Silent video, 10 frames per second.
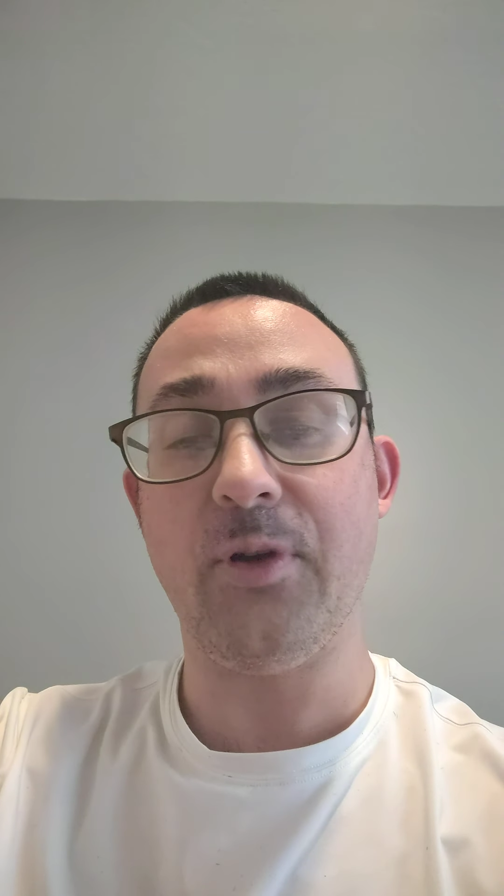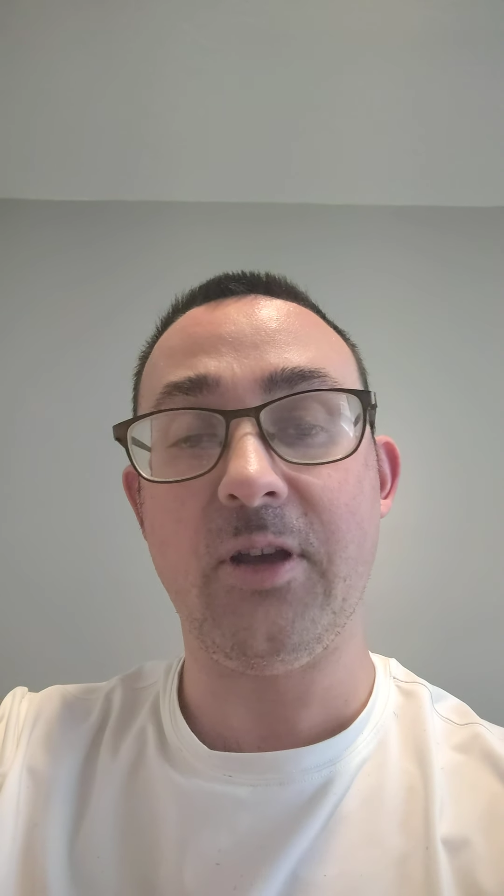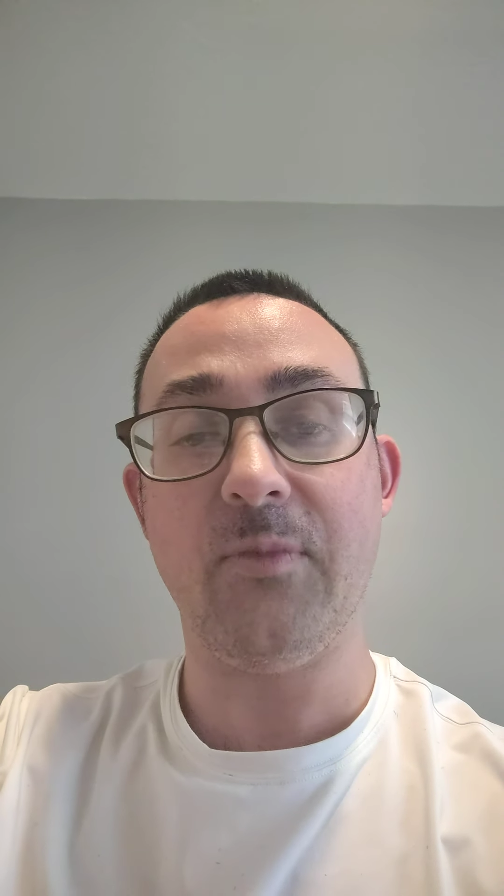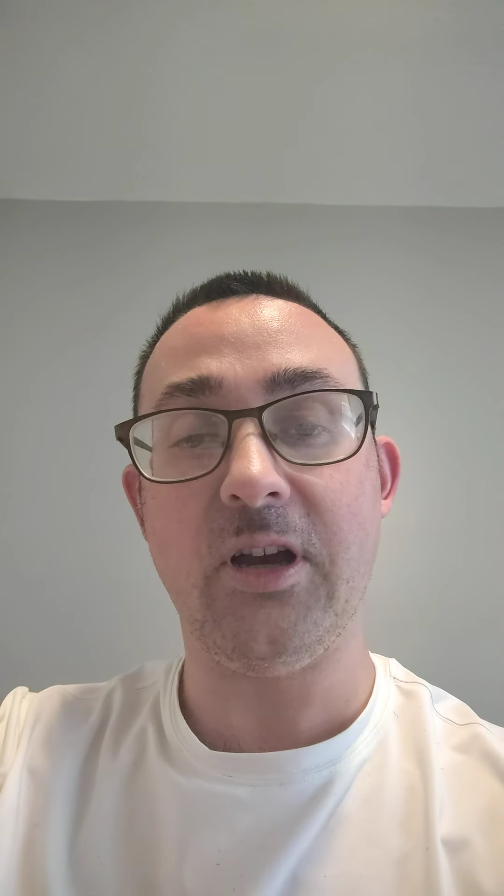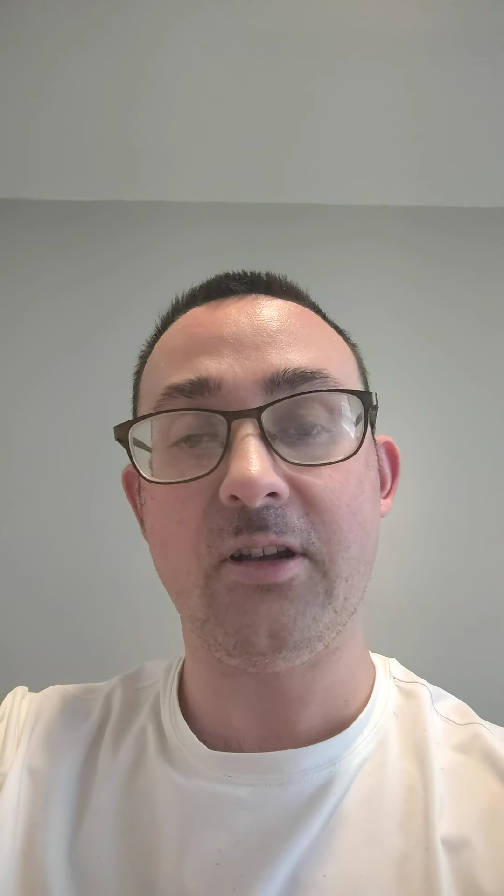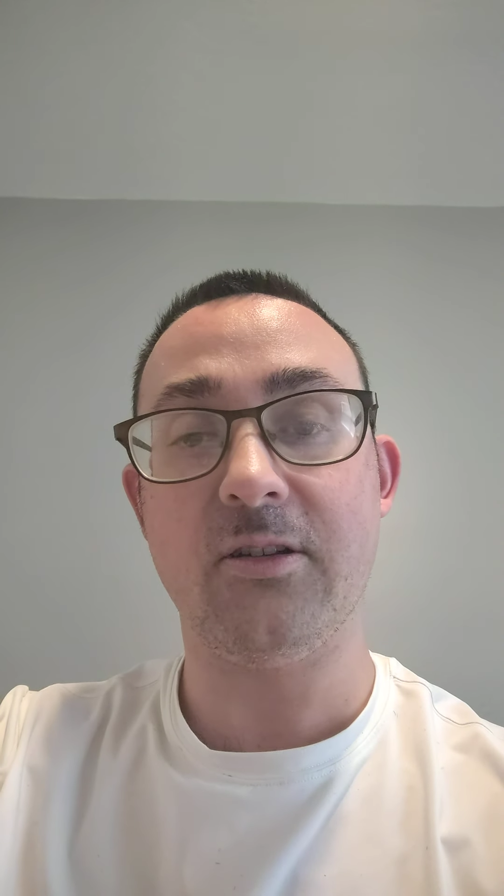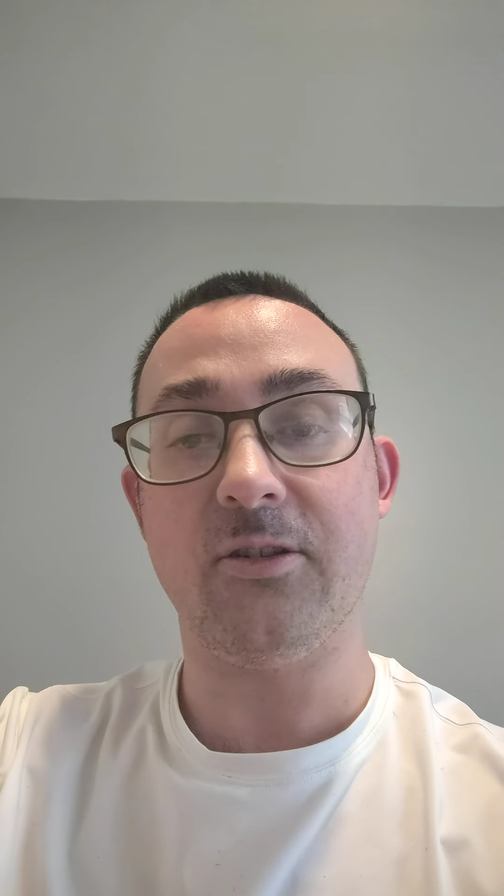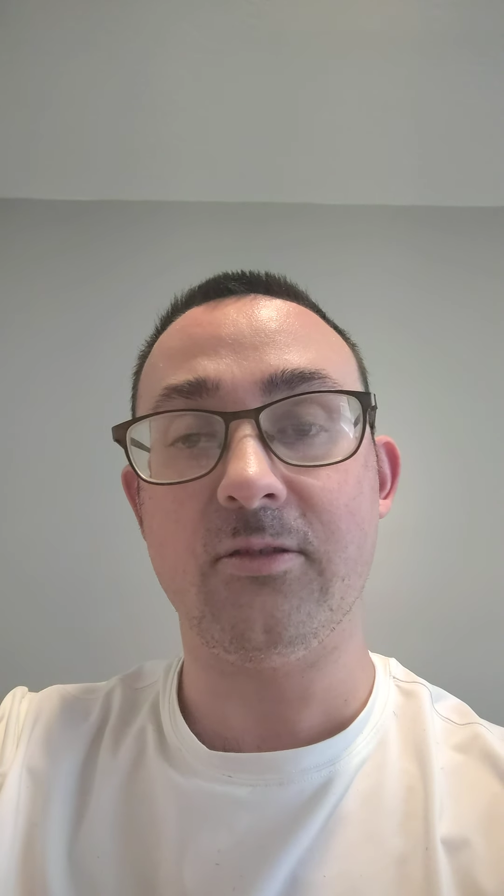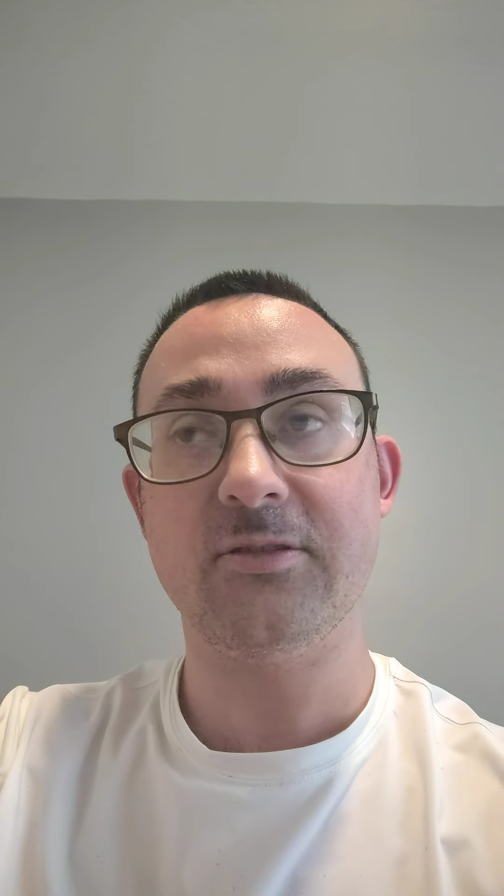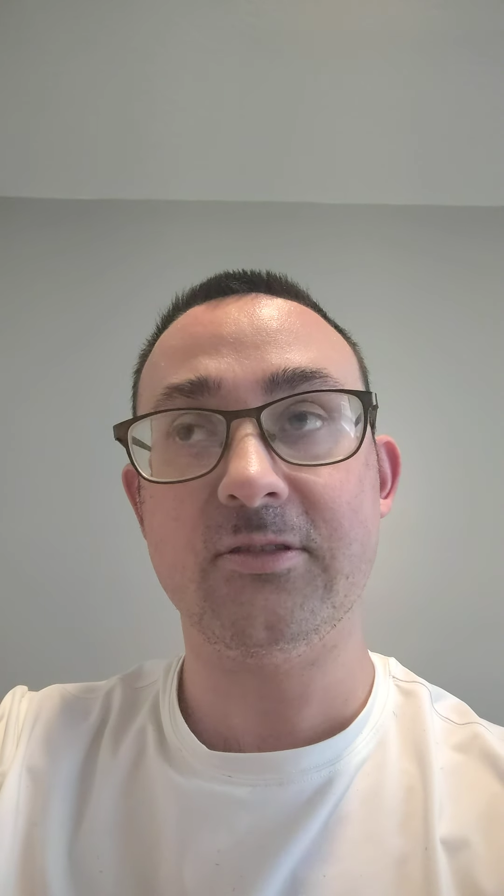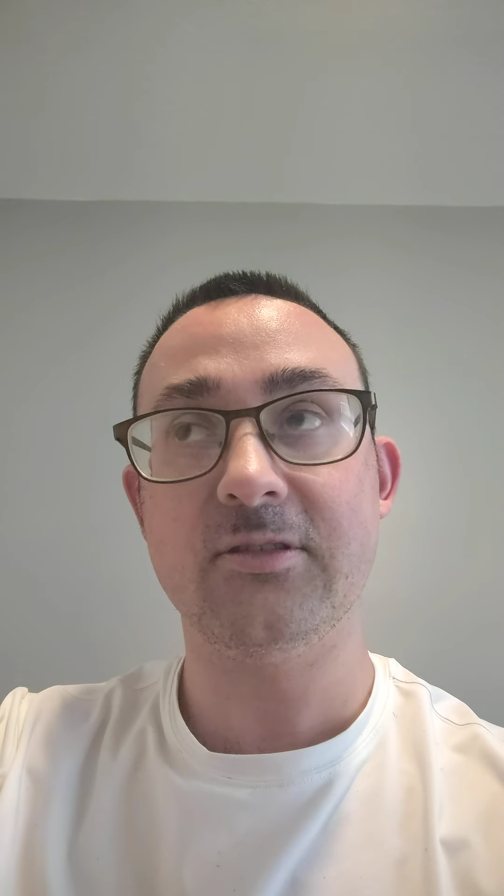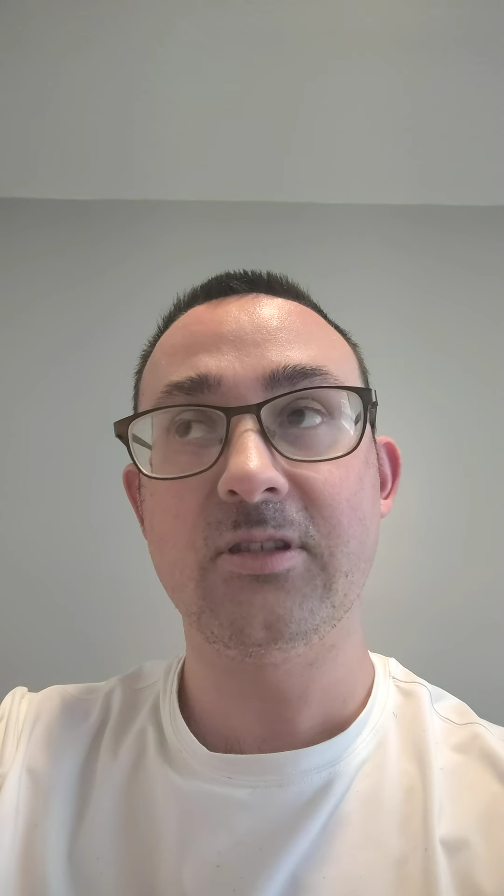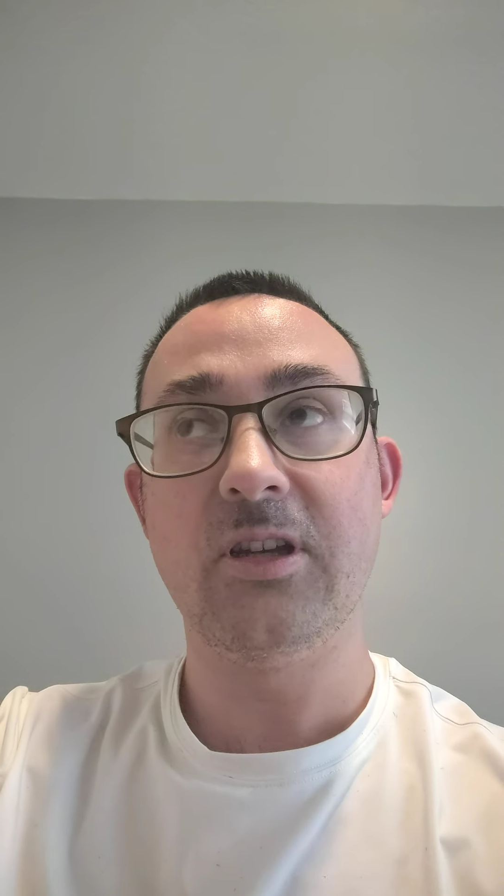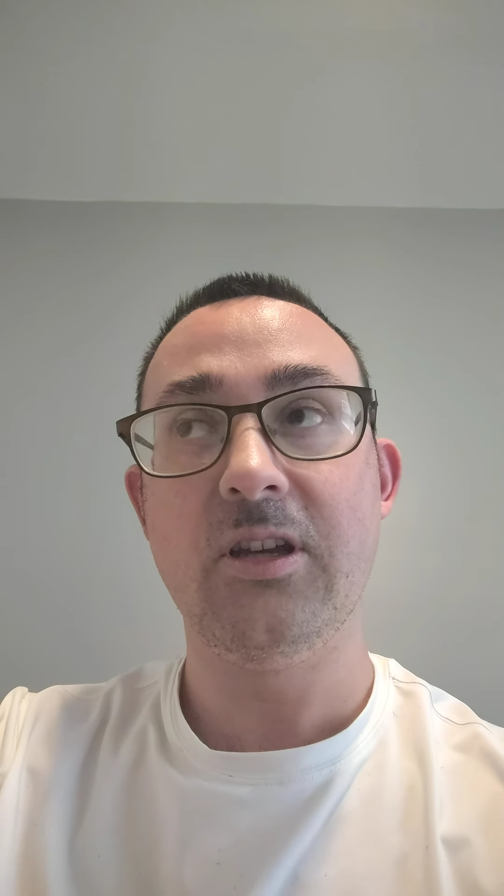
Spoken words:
paying my condolences